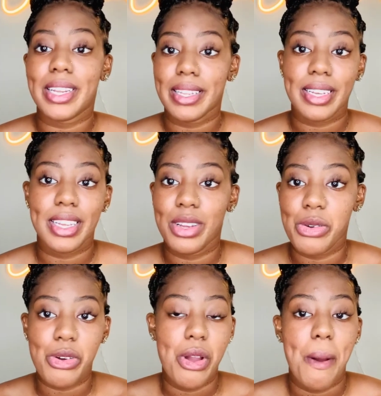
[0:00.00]
to look cute,
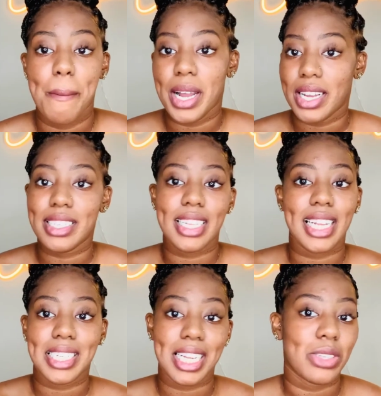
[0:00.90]
but us
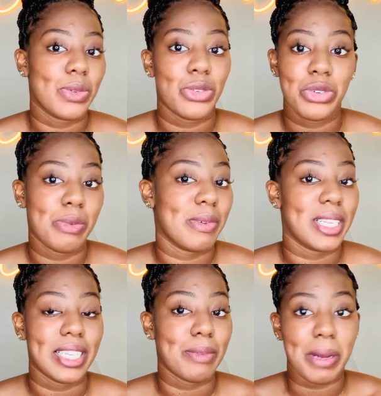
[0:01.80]
lash techs, we're doing
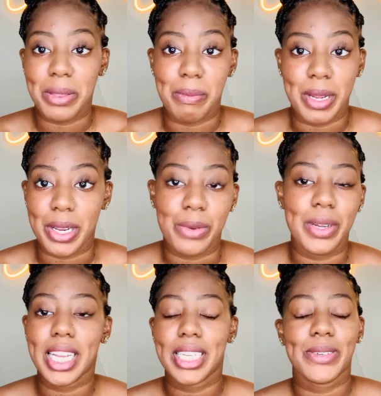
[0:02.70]
this about the money. We're
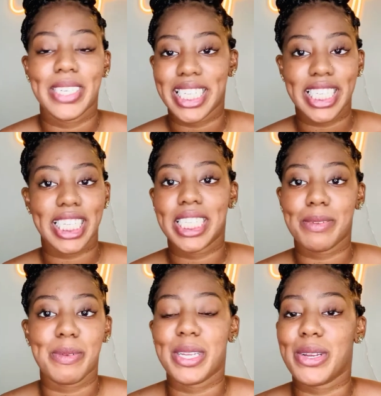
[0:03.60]
not doing this just to
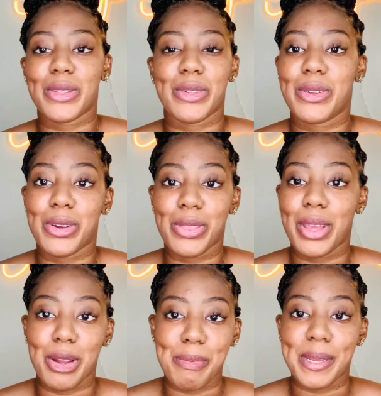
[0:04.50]
be your
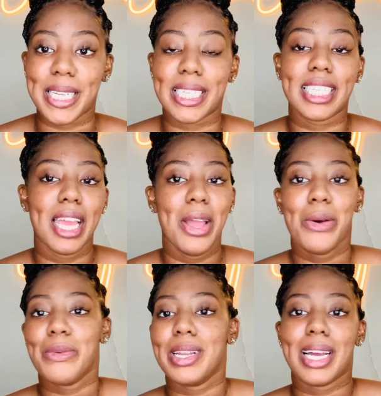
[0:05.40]
therapist.
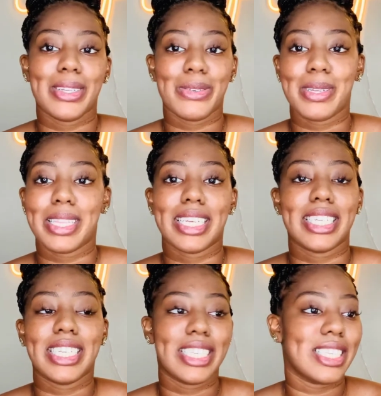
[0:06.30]
We're not doing
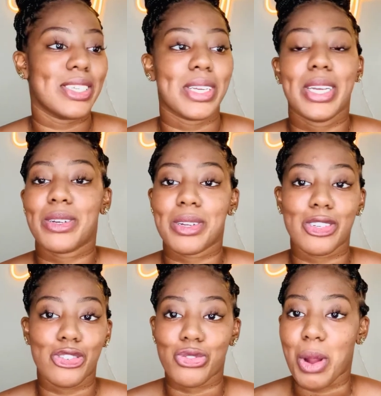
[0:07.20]
this to hear your
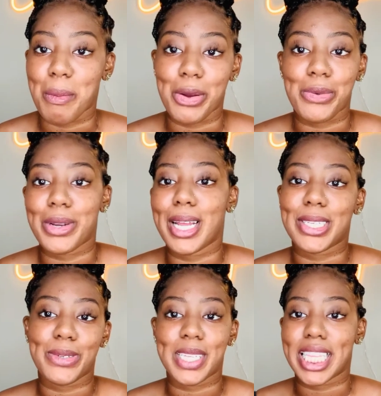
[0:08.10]
drama. We're not
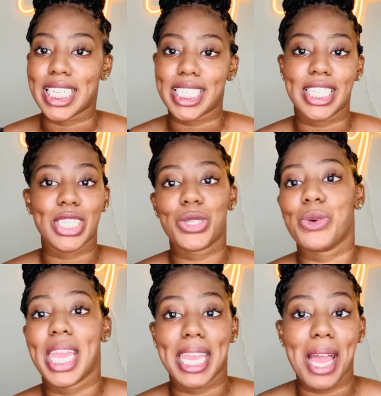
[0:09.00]
doing this just to
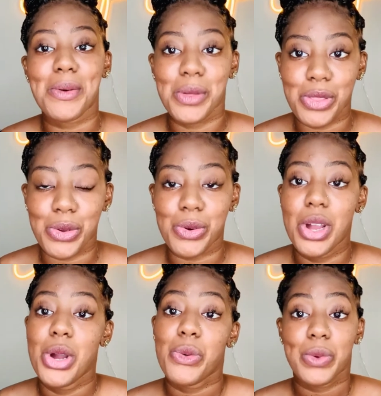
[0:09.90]
hang out with you.
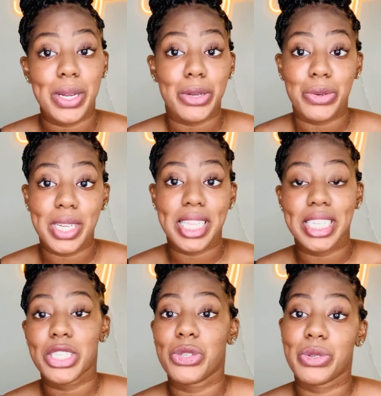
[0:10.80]
We are doing
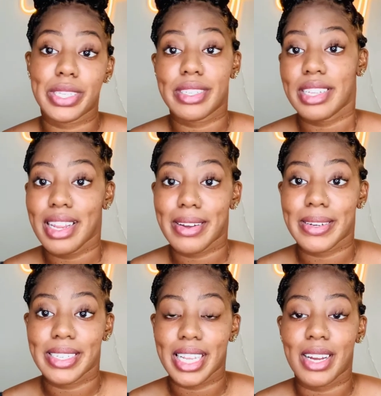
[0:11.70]
this to sustain
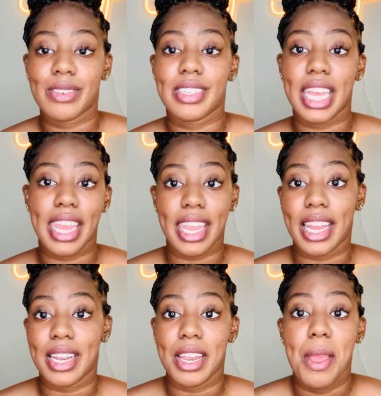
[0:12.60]
ourselves
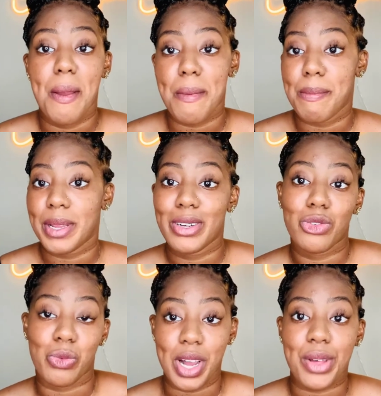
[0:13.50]
and build
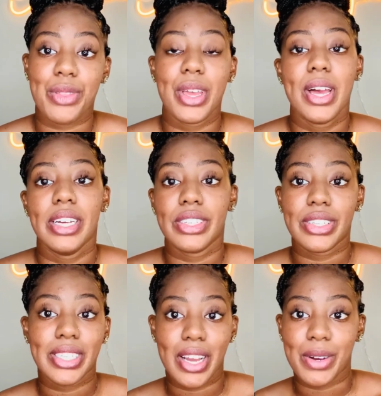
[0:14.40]
wealth.
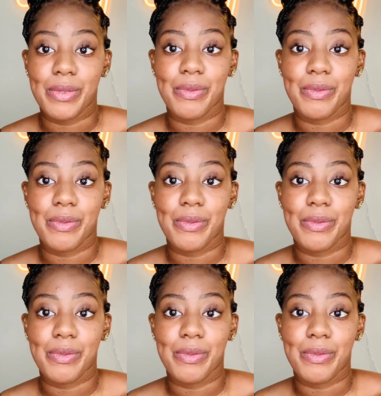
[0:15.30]
So